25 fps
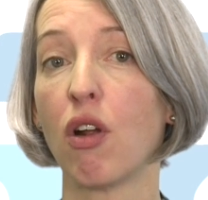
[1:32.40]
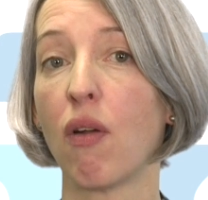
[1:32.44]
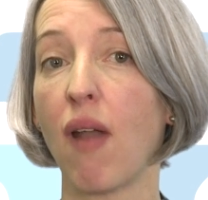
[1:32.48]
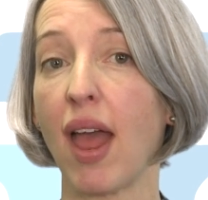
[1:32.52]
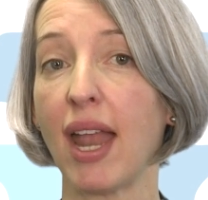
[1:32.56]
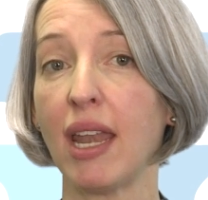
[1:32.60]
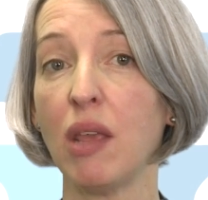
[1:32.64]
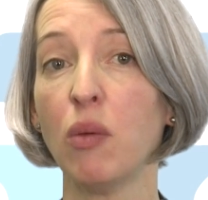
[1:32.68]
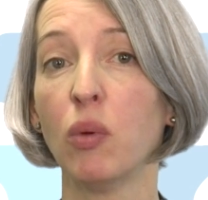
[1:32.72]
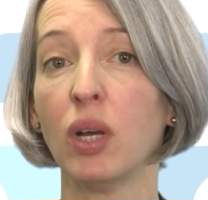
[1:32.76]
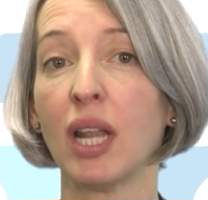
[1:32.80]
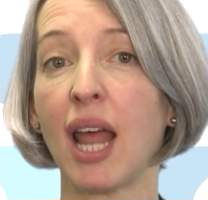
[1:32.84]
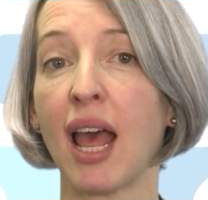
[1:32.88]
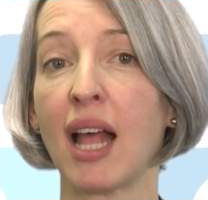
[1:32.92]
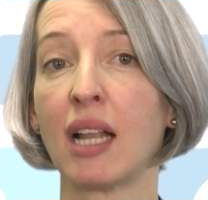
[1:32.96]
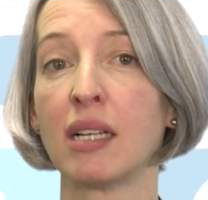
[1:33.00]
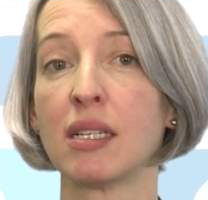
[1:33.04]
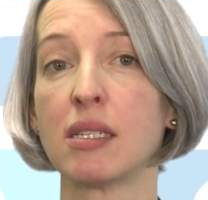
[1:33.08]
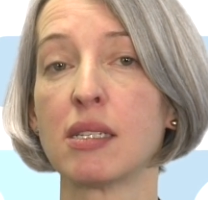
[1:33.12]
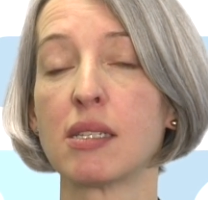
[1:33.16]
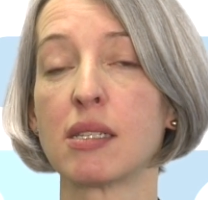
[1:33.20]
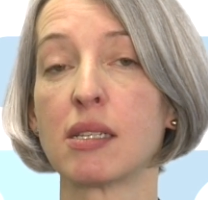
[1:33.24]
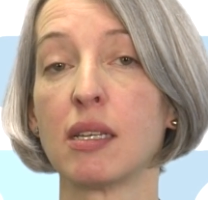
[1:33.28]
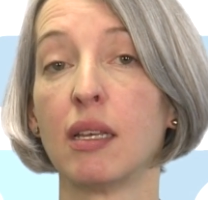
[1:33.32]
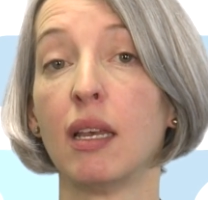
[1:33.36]
or anyone
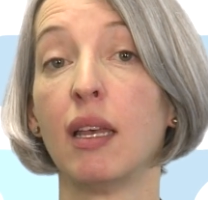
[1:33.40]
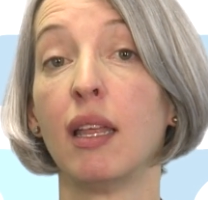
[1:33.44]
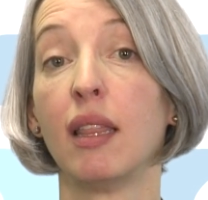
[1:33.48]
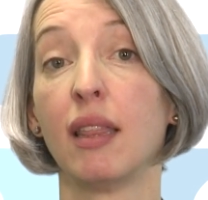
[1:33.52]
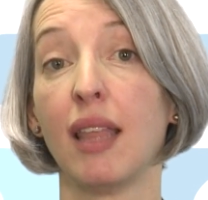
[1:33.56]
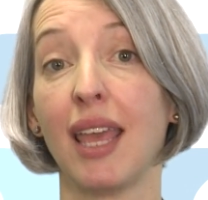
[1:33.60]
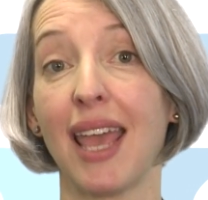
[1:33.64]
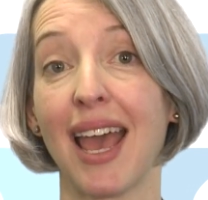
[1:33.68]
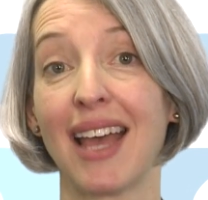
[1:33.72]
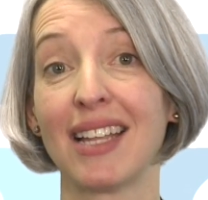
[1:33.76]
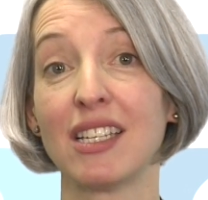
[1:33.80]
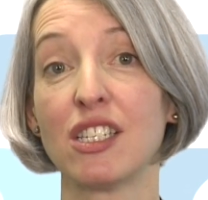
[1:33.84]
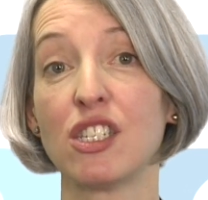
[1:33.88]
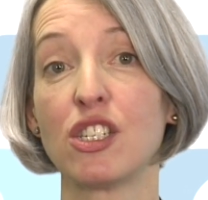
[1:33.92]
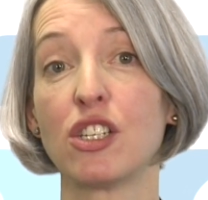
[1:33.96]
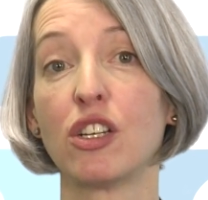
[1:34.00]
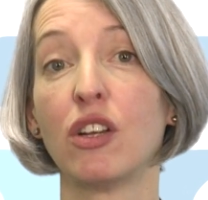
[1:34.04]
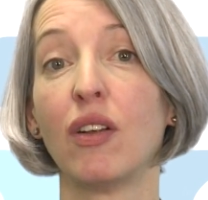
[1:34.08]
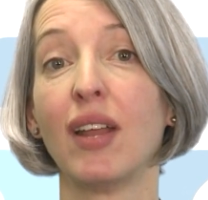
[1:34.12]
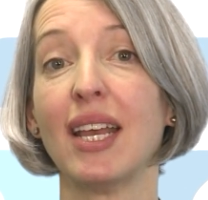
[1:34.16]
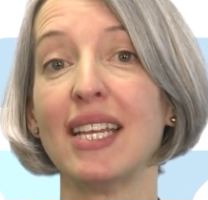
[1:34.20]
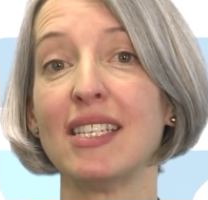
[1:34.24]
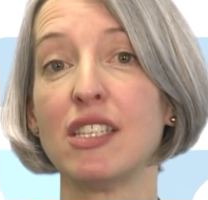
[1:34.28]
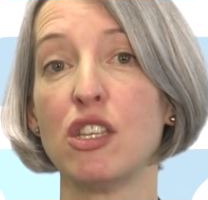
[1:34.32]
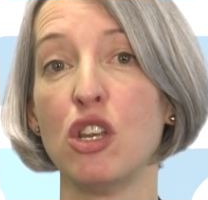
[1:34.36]
else, the
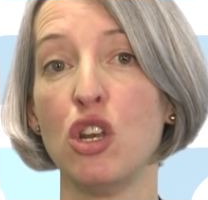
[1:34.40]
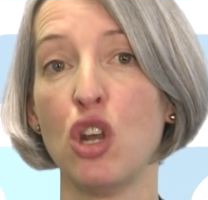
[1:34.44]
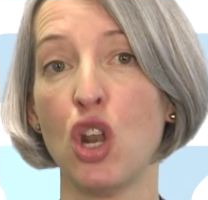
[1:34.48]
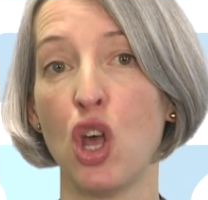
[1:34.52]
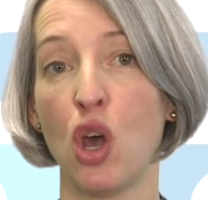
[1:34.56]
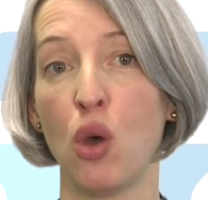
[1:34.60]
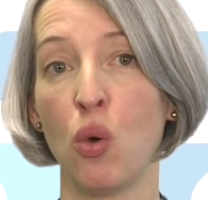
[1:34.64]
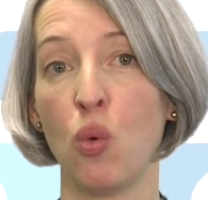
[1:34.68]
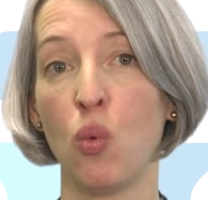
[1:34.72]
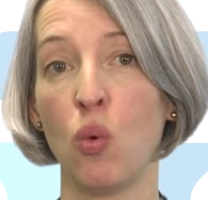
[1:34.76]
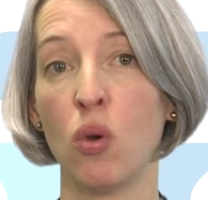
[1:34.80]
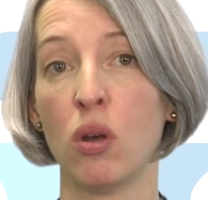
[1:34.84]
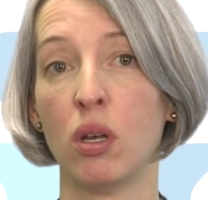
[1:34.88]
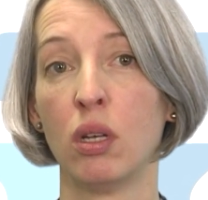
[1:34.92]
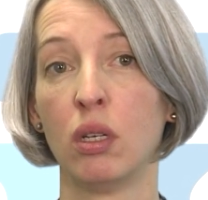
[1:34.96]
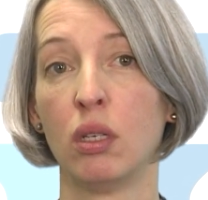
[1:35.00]
answer is no.